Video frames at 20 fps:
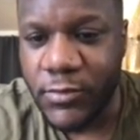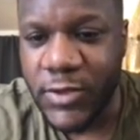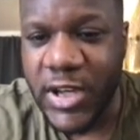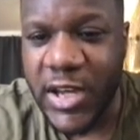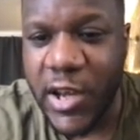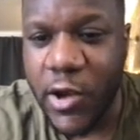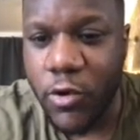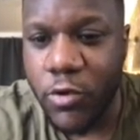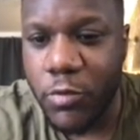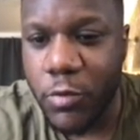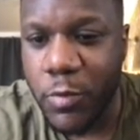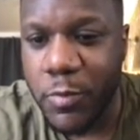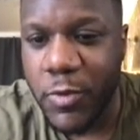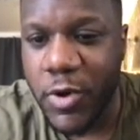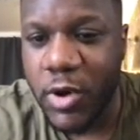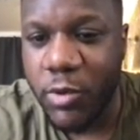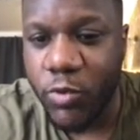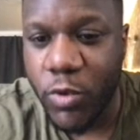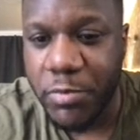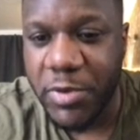yeah,
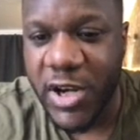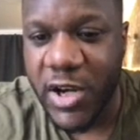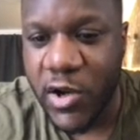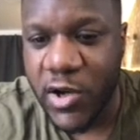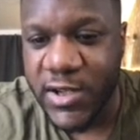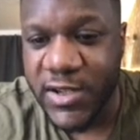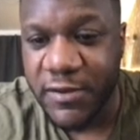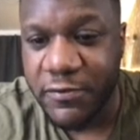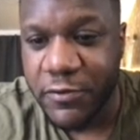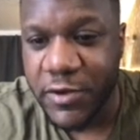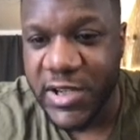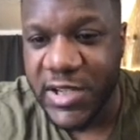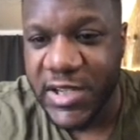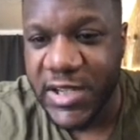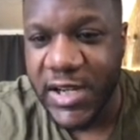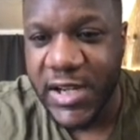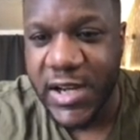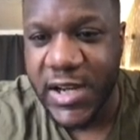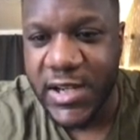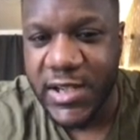it would be nice if we
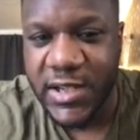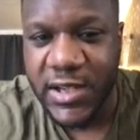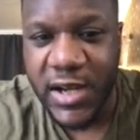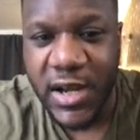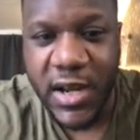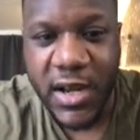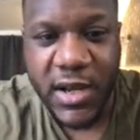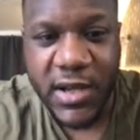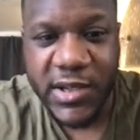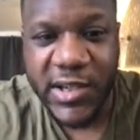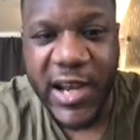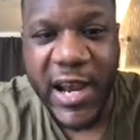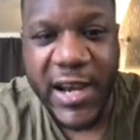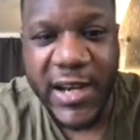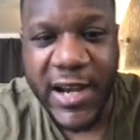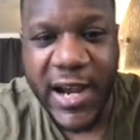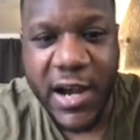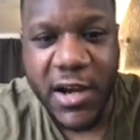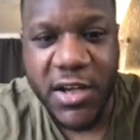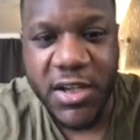see this
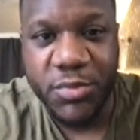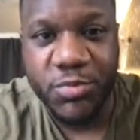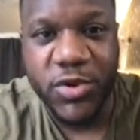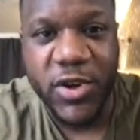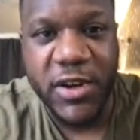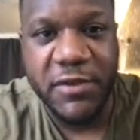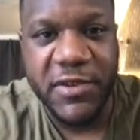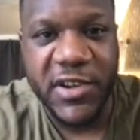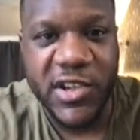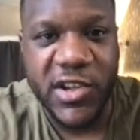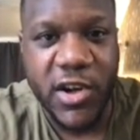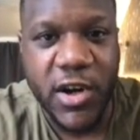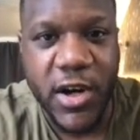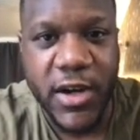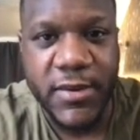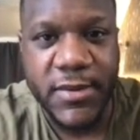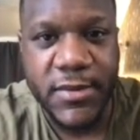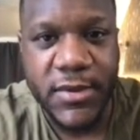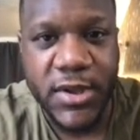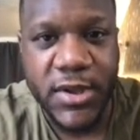take out its previous high.